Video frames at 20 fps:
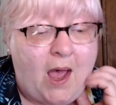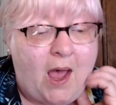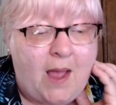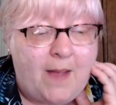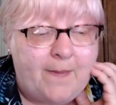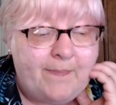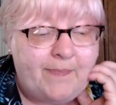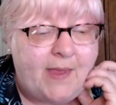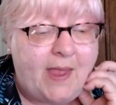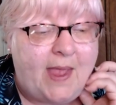
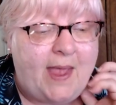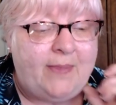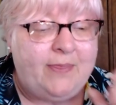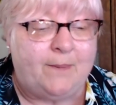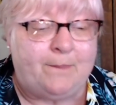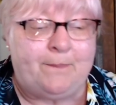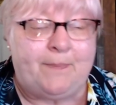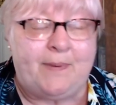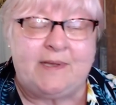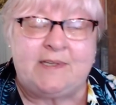And
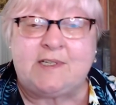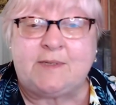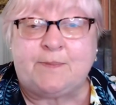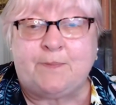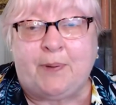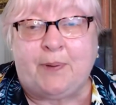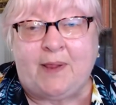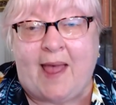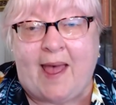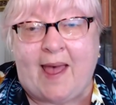the
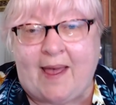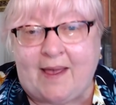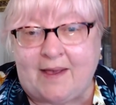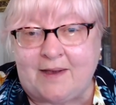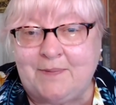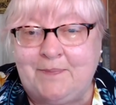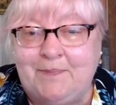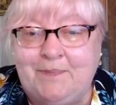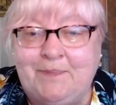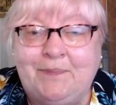bisque
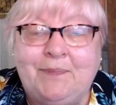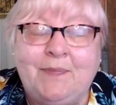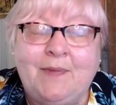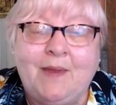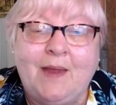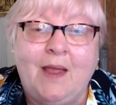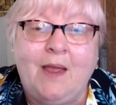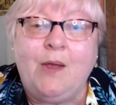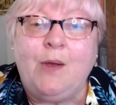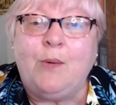plaque,
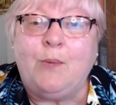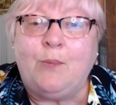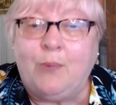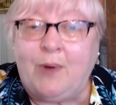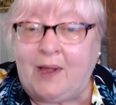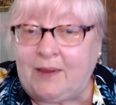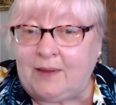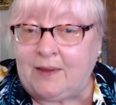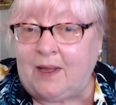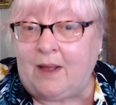
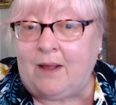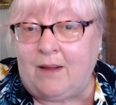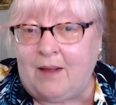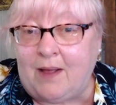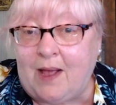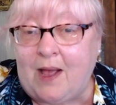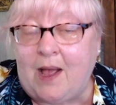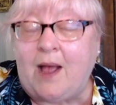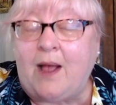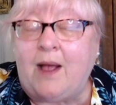well,
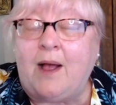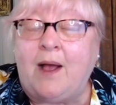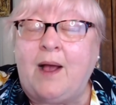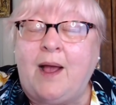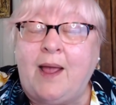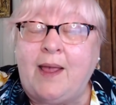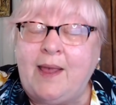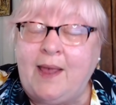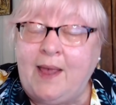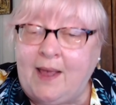
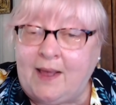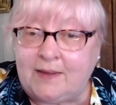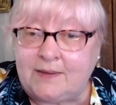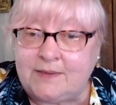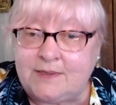I